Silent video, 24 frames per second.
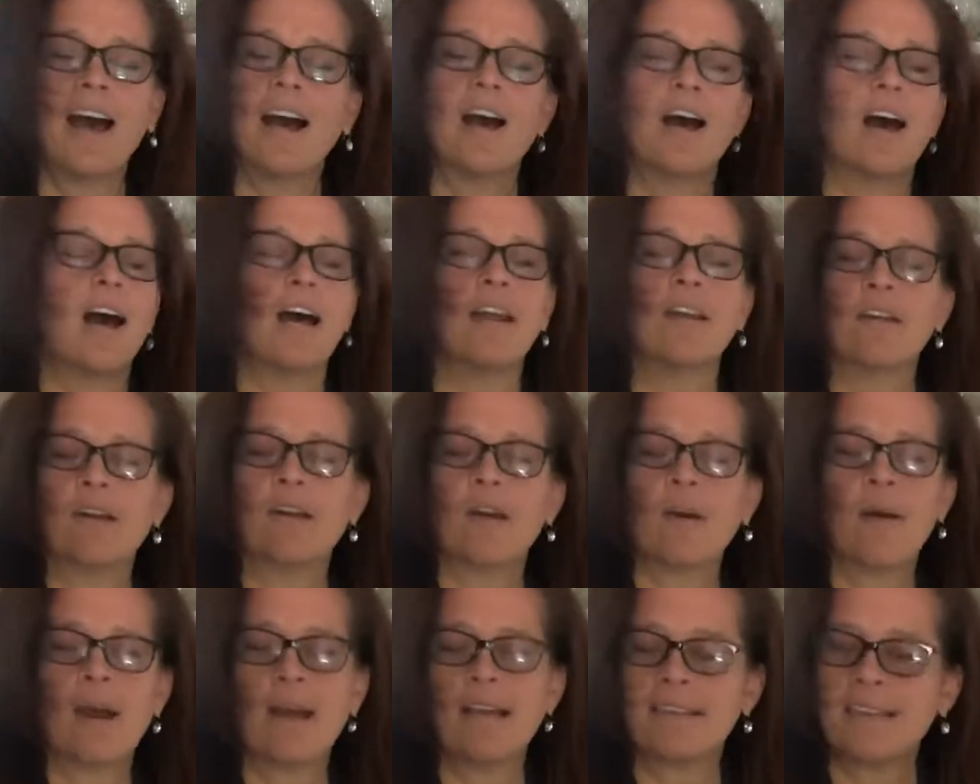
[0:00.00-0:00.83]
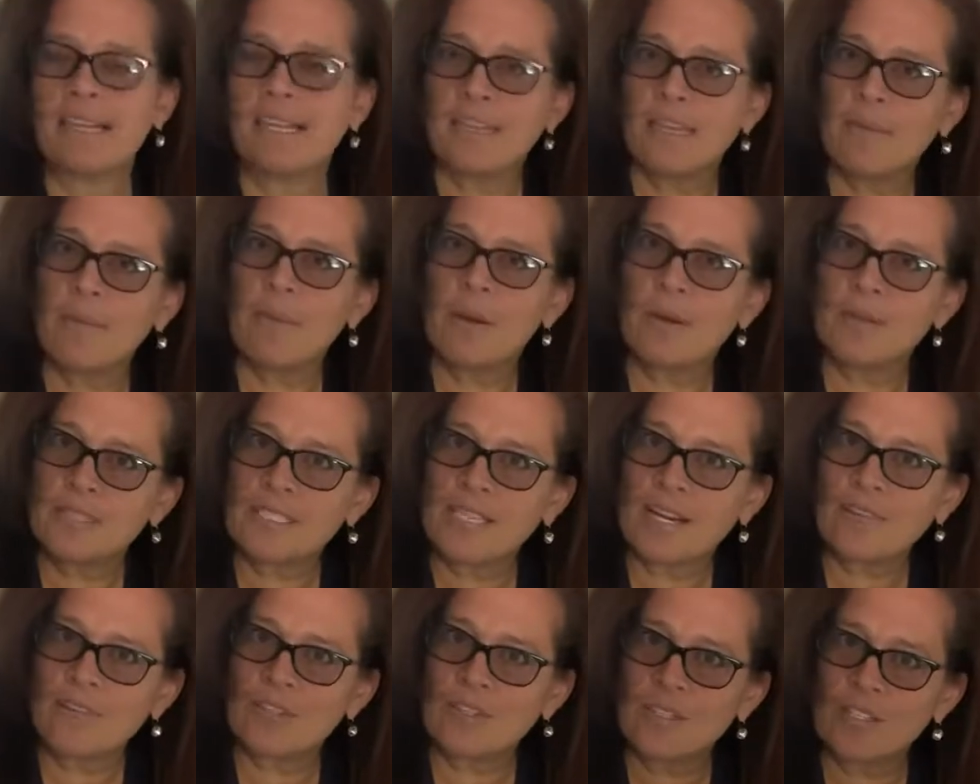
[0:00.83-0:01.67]
I don't know, I think the
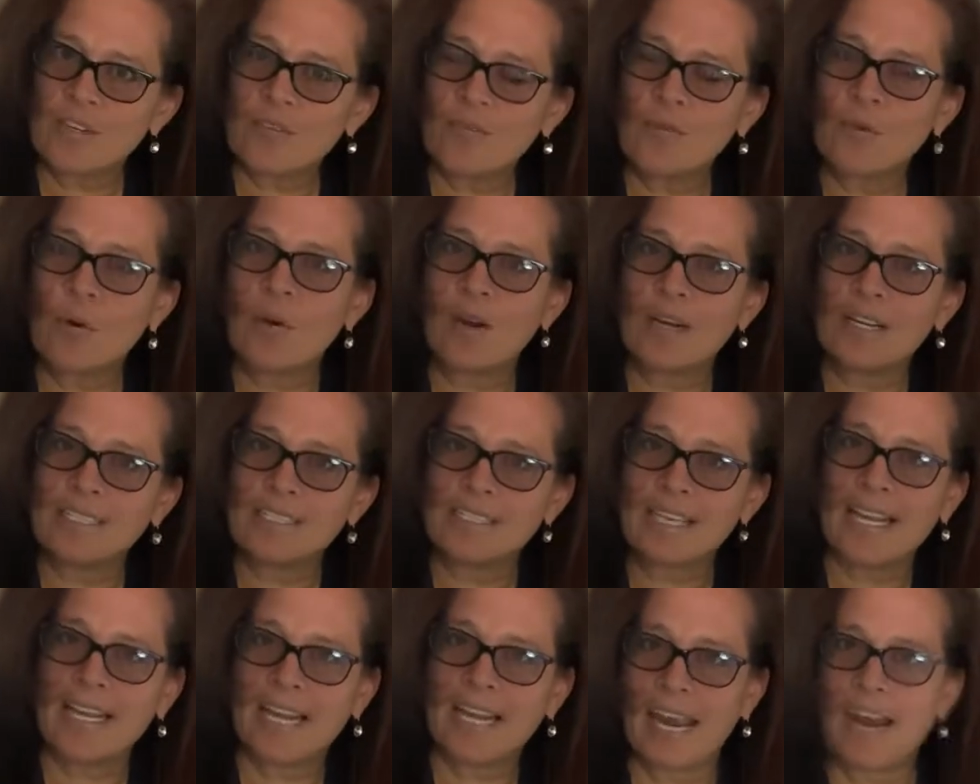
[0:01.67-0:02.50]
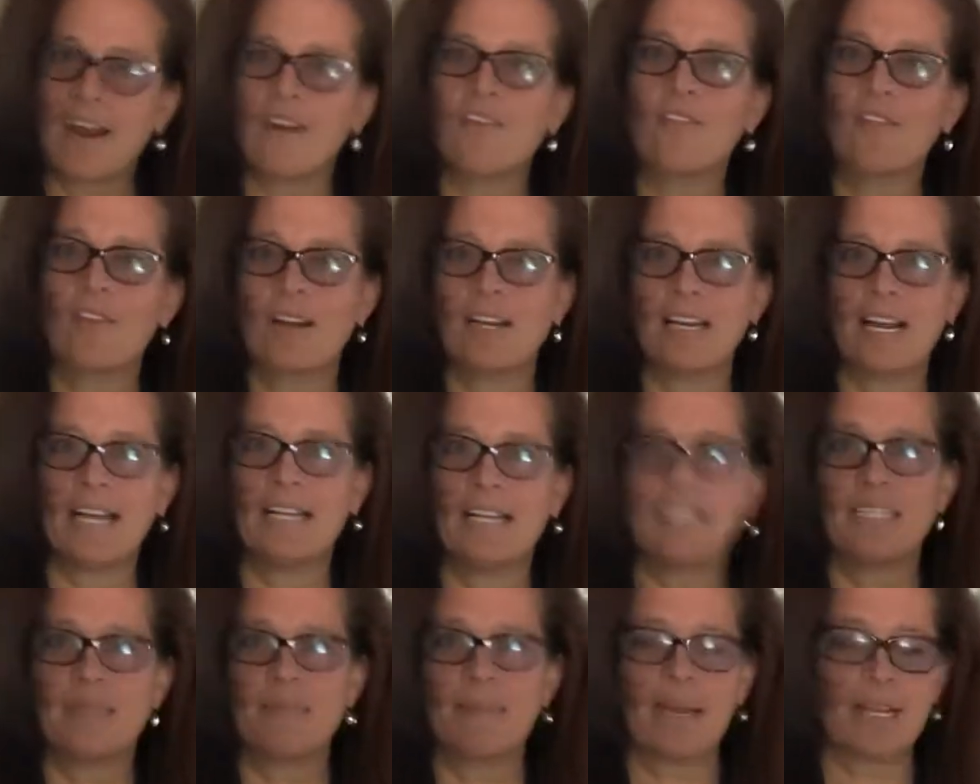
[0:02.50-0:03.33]
most I've used it for is like every
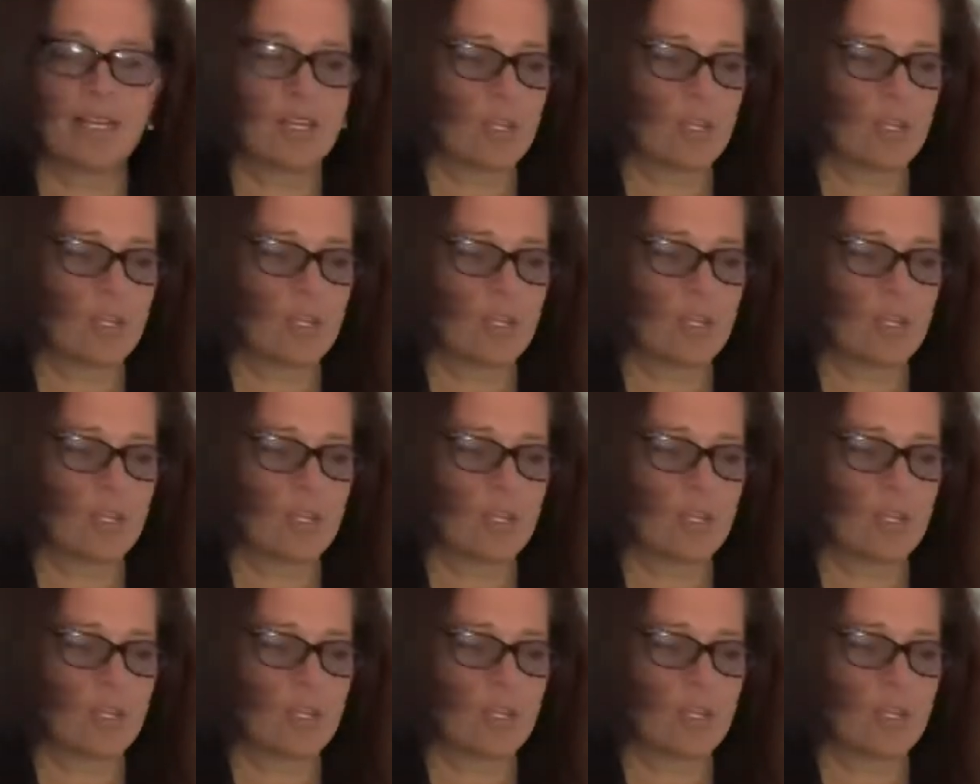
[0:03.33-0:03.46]
night to make the